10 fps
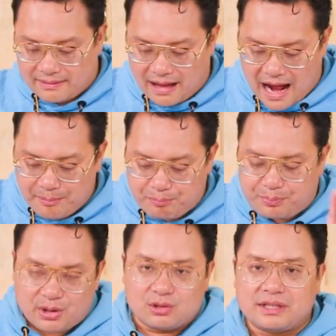I'm
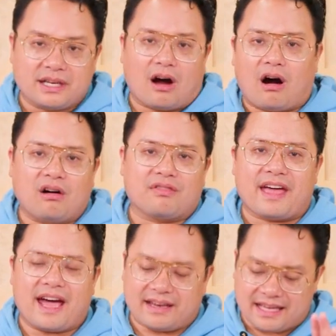building all of
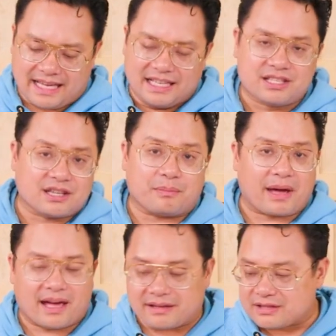that into the
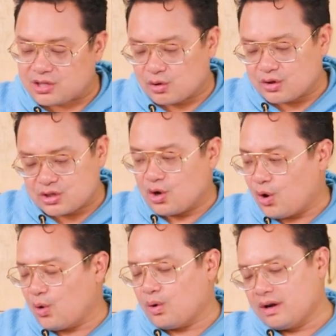pan, so there's no,